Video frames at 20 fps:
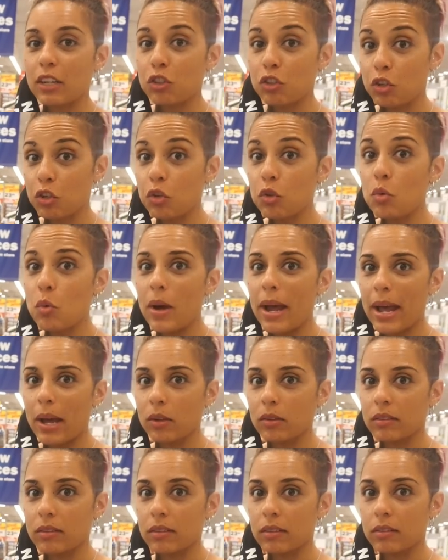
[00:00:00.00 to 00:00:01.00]
two
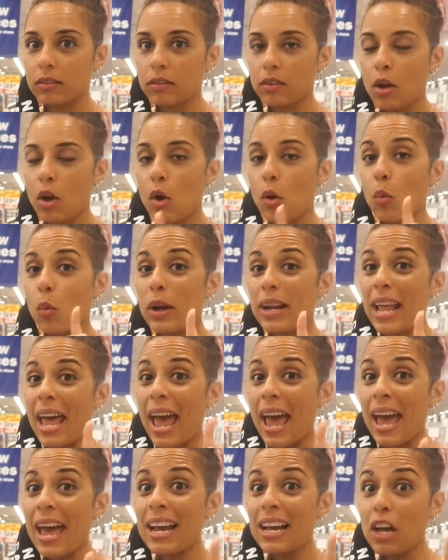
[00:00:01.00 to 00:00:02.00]
ounces. When
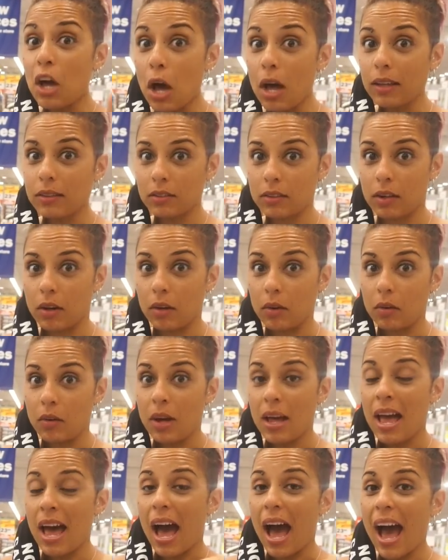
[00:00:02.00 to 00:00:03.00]
at Costco,
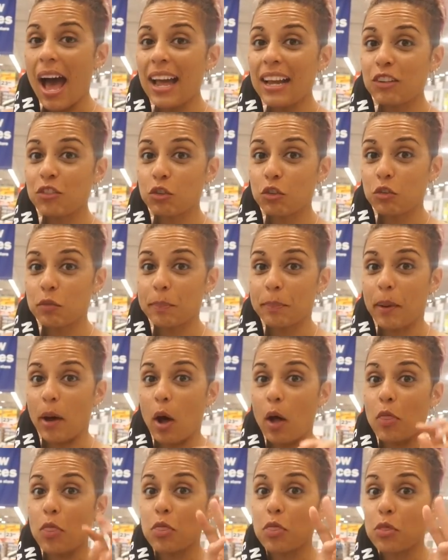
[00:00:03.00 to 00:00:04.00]
I just
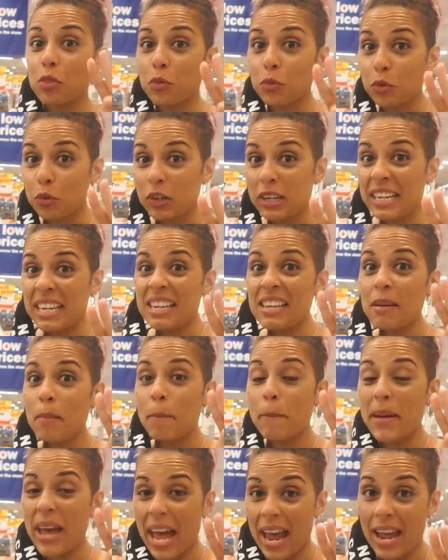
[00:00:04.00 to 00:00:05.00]
bought three
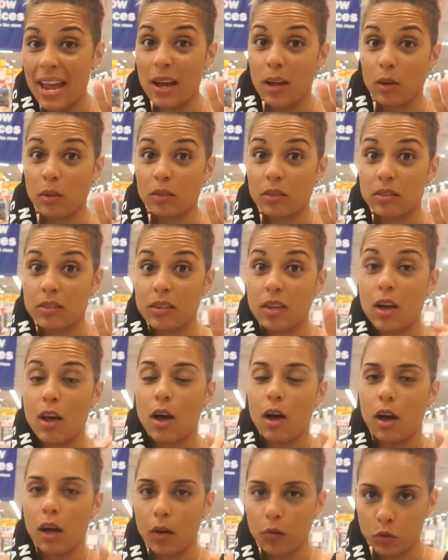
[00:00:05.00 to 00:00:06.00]
pounds
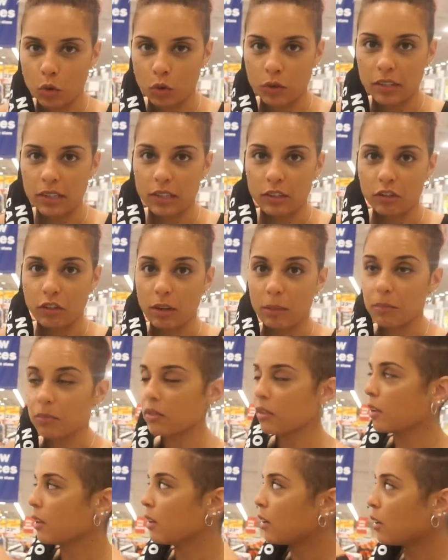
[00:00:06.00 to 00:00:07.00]
of tortilla chips
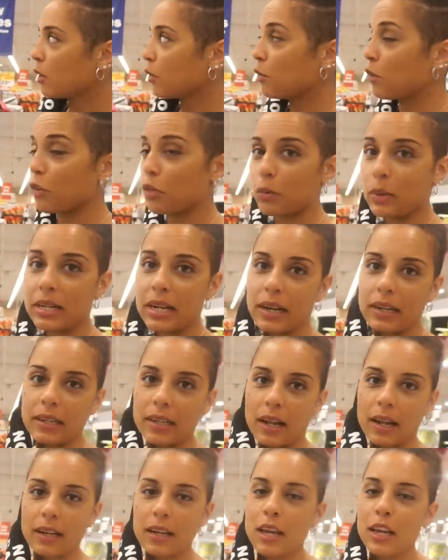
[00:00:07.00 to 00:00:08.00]
for $3.99.
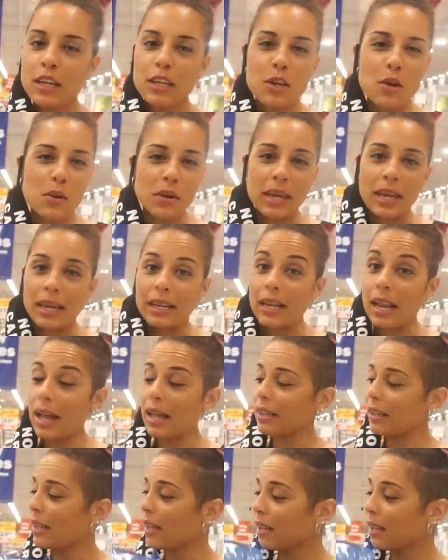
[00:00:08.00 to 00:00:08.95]
You cannot,